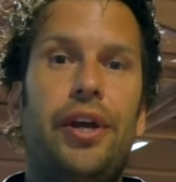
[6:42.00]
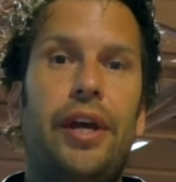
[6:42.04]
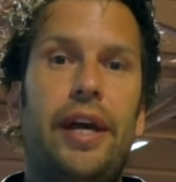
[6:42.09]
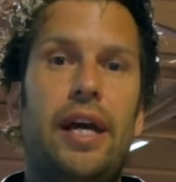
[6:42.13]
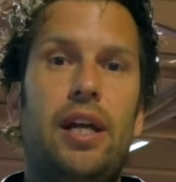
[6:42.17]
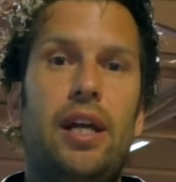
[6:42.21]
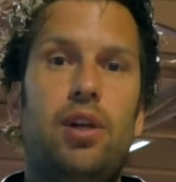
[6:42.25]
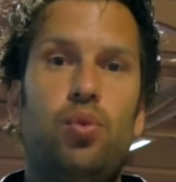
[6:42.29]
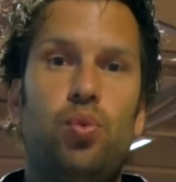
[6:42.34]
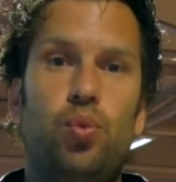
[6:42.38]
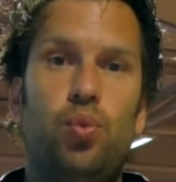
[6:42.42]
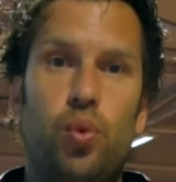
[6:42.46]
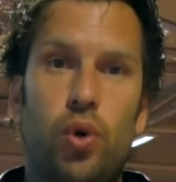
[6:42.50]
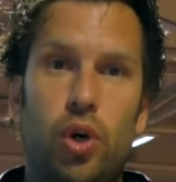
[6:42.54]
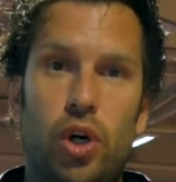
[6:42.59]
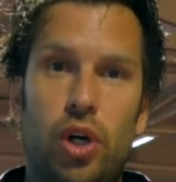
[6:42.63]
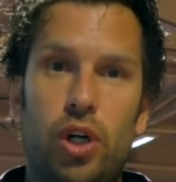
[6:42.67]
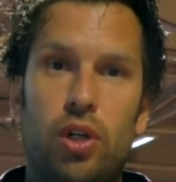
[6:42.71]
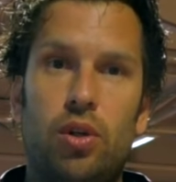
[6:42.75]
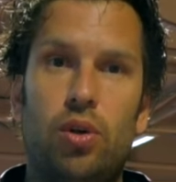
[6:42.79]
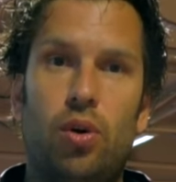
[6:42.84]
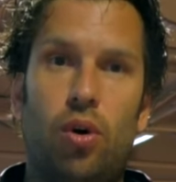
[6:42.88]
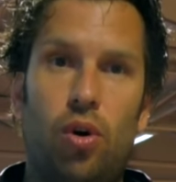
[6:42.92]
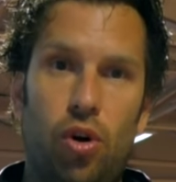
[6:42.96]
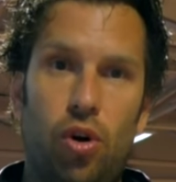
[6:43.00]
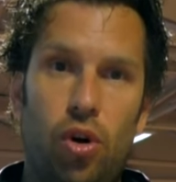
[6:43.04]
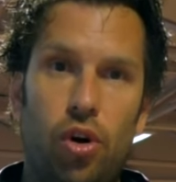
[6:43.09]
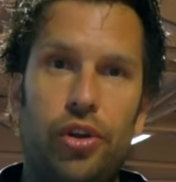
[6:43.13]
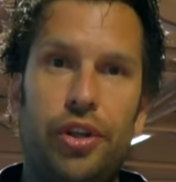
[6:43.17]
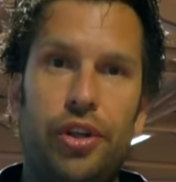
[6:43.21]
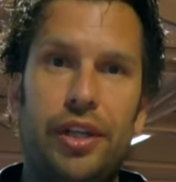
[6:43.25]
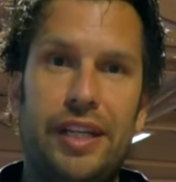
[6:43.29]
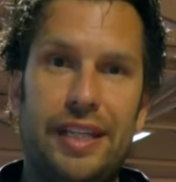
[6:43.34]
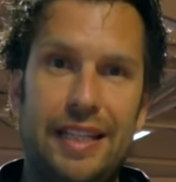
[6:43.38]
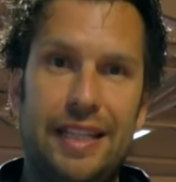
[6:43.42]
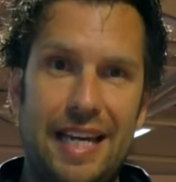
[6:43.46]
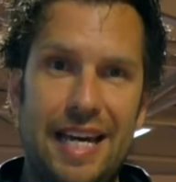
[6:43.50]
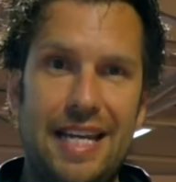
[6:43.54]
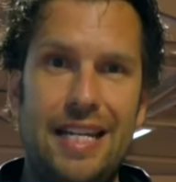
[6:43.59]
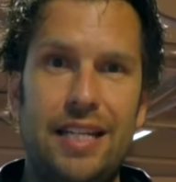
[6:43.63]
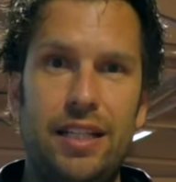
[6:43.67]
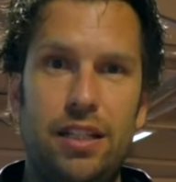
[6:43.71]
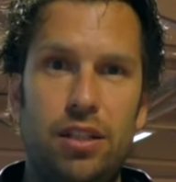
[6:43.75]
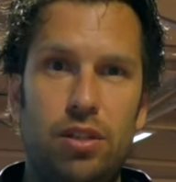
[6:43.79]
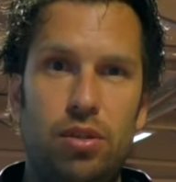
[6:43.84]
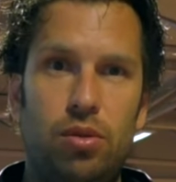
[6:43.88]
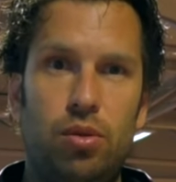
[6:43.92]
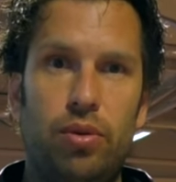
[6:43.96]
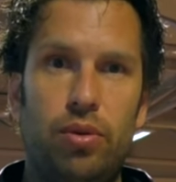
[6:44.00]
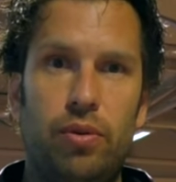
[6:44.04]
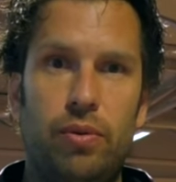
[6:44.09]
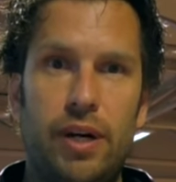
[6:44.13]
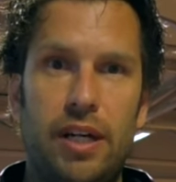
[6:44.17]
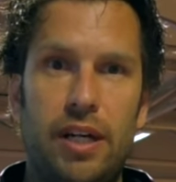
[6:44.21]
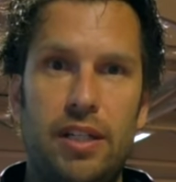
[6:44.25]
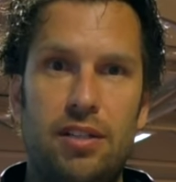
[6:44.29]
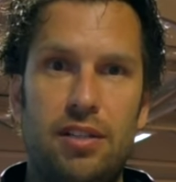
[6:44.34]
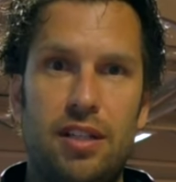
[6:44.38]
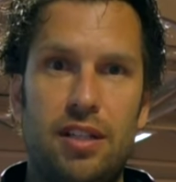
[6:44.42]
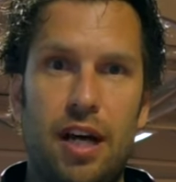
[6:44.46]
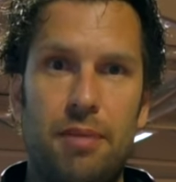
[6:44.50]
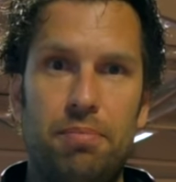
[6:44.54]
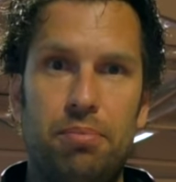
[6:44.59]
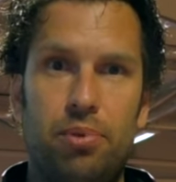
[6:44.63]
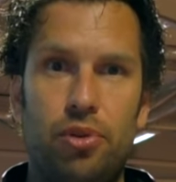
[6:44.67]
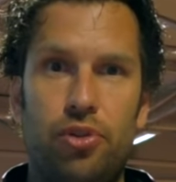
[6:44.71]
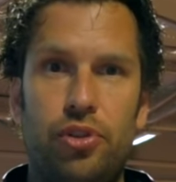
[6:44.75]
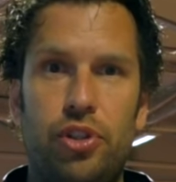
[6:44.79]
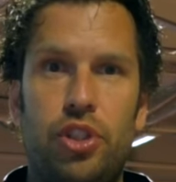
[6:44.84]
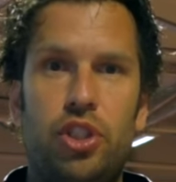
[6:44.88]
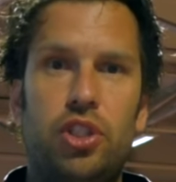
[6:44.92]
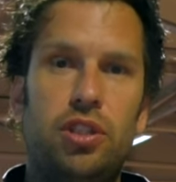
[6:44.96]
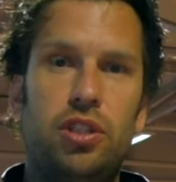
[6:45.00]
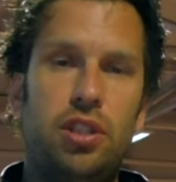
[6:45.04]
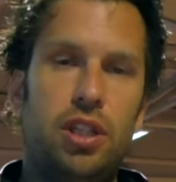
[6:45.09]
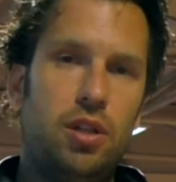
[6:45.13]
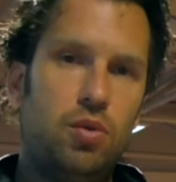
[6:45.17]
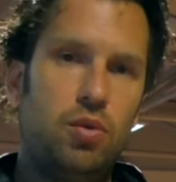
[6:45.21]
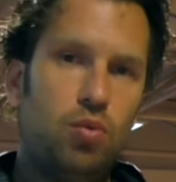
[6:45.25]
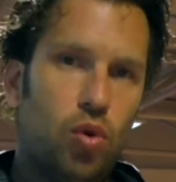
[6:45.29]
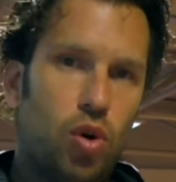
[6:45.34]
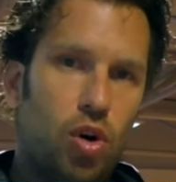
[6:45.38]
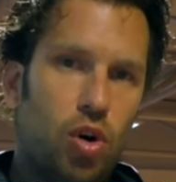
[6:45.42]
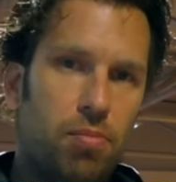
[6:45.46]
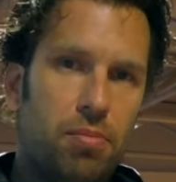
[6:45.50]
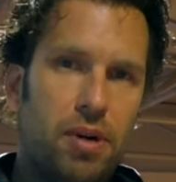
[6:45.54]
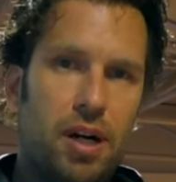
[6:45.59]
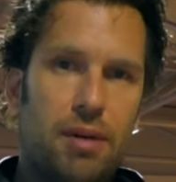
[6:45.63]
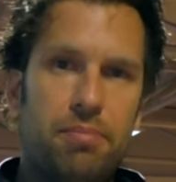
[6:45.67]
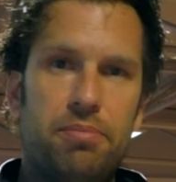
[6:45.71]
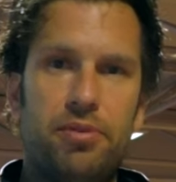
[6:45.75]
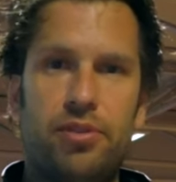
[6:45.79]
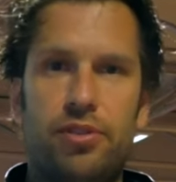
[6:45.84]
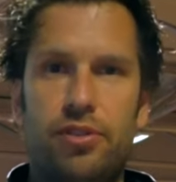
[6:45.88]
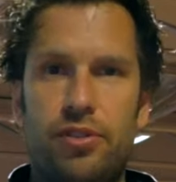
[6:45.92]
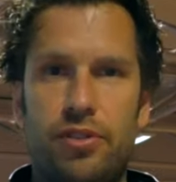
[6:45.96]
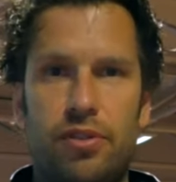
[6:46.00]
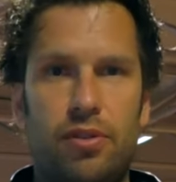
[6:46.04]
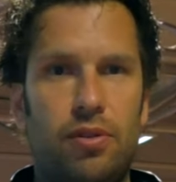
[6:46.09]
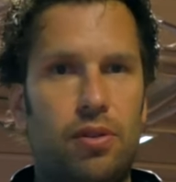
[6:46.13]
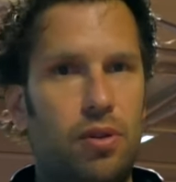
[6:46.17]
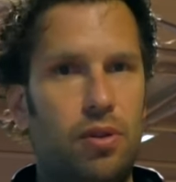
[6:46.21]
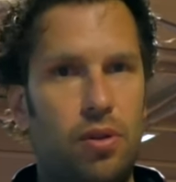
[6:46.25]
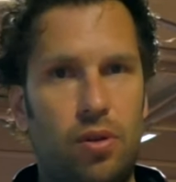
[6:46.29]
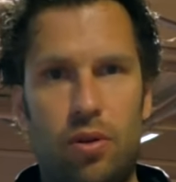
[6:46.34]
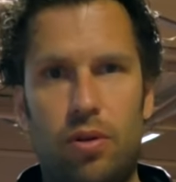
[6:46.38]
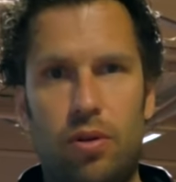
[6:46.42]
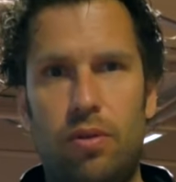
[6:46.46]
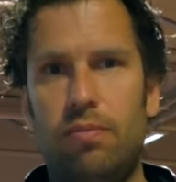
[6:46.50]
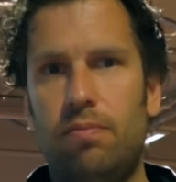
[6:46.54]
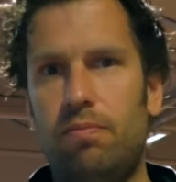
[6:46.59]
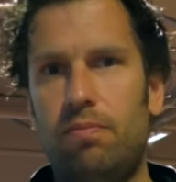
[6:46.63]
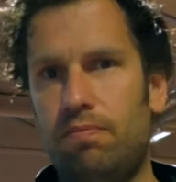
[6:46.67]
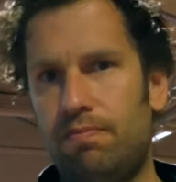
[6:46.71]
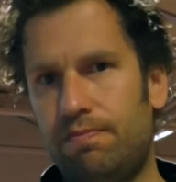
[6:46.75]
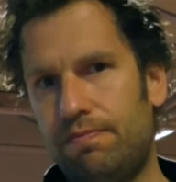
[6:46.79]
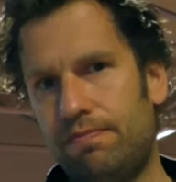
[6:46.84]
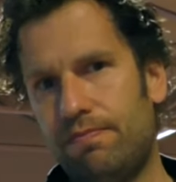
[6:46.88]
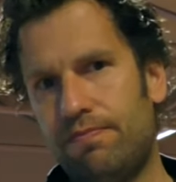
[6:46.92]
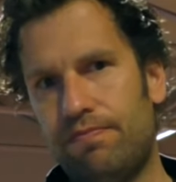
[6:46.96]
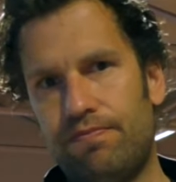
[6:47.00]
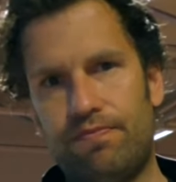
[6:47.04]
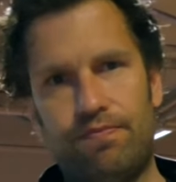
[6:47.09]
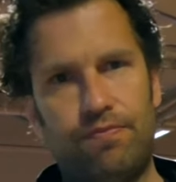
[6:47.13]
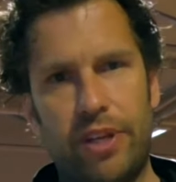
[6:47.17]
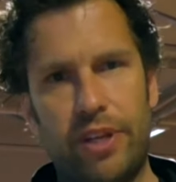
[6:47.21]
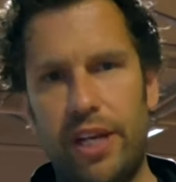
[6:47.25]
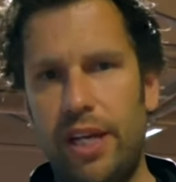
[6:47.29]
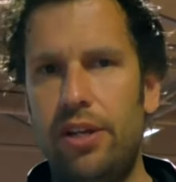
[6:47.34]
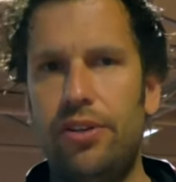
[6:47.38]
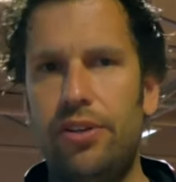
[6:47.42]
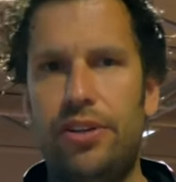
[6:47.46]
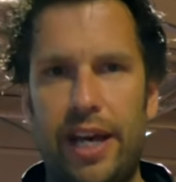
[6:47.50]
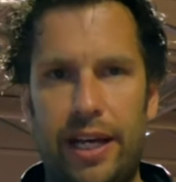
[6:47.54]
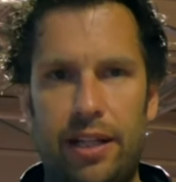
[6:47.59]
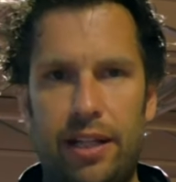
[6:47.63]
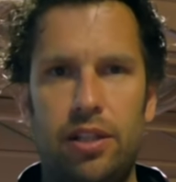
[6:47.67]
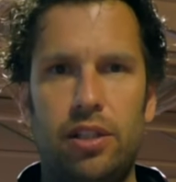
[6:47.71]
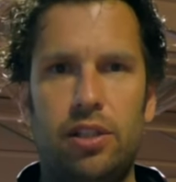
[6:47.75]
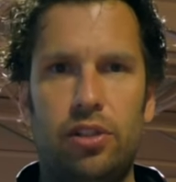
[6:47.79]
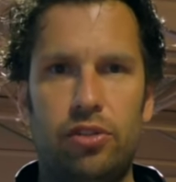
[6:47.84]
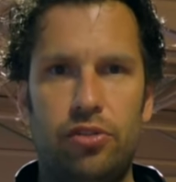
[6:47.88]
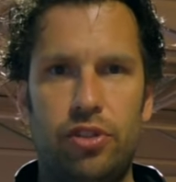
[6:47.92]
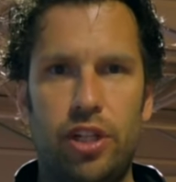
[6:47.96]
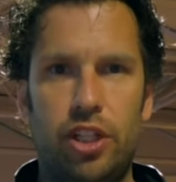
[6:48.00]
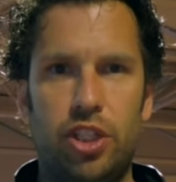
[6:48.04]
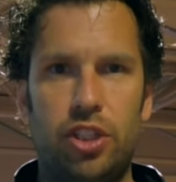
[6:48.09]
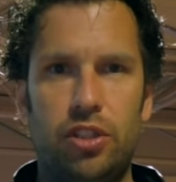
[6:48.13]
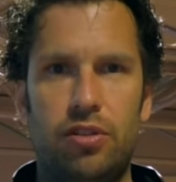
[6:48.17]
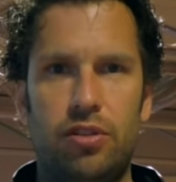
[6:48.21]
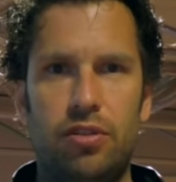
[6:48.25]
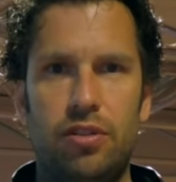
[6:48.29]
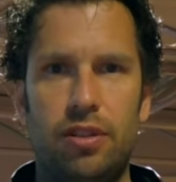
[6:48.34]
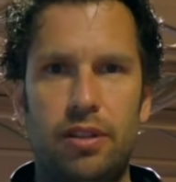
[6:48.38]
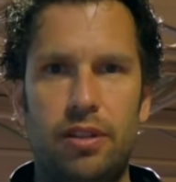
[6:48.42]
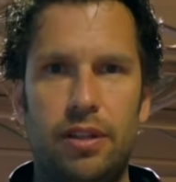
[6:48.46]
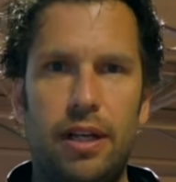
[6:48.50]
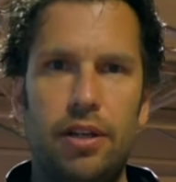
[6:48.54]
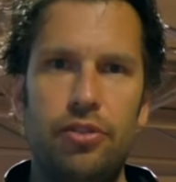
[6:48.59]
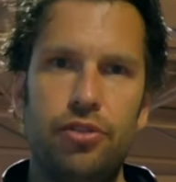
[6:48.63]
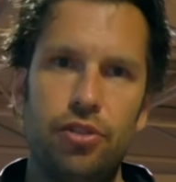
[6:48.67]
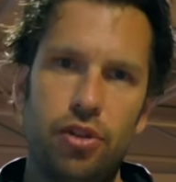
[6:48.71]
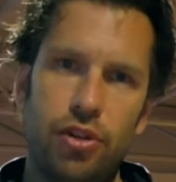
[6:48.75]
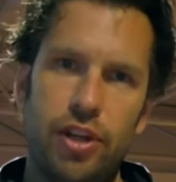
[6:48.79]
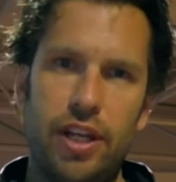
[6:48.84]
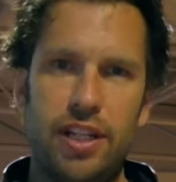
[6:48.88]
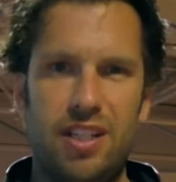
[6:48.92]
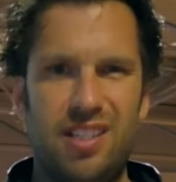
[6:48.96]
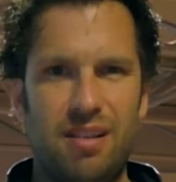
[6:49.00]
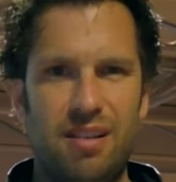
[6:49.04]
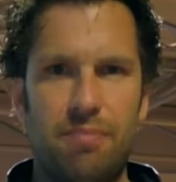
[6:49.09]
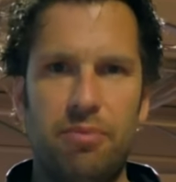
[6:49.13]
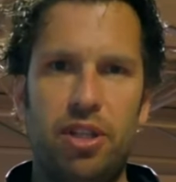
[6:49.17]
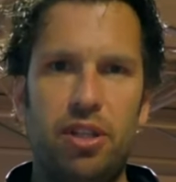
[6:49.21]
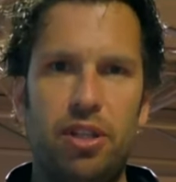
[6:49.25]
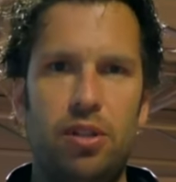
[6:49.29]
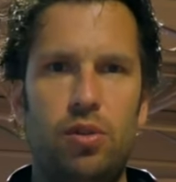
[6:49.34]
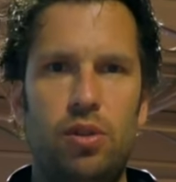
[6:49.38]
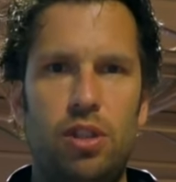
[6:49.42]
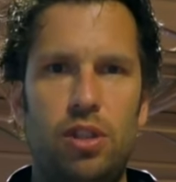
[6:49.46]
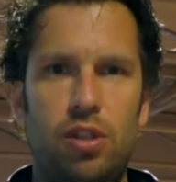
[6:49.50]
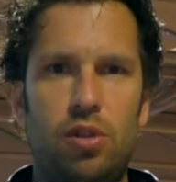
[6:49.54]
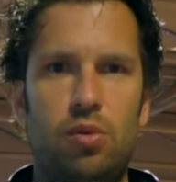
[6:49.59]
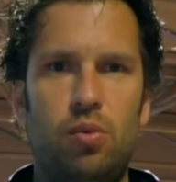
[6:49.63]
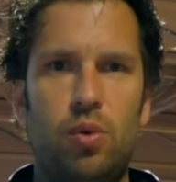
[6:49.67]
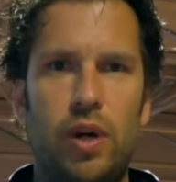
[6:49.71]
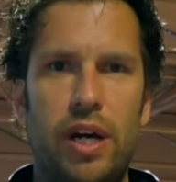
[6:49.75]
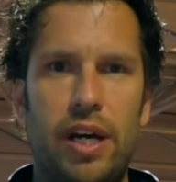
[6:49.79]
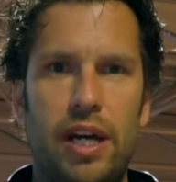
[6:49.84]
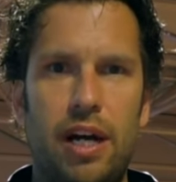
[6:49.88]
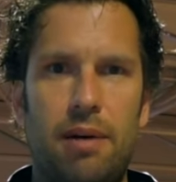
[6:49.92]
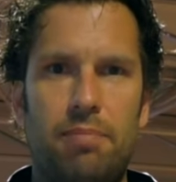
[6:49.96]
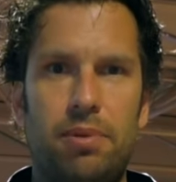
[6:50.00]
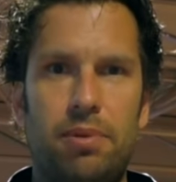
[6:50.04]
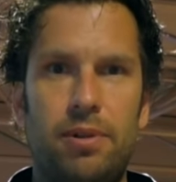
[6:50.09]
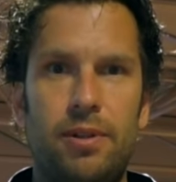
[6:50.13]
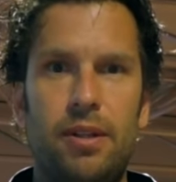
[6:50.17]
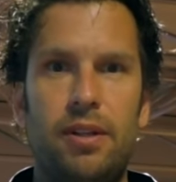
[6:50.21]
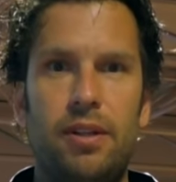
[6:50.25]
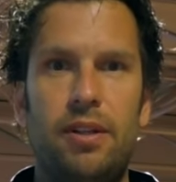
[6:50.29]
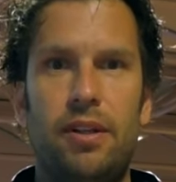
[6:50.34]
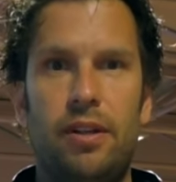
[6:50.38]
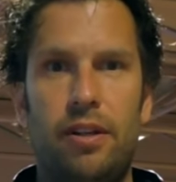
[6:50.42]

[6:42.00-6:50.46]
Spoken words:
and work on getting into the right start position in warm-ups or in technical sessions. Yeah, so that's something you need to weigh up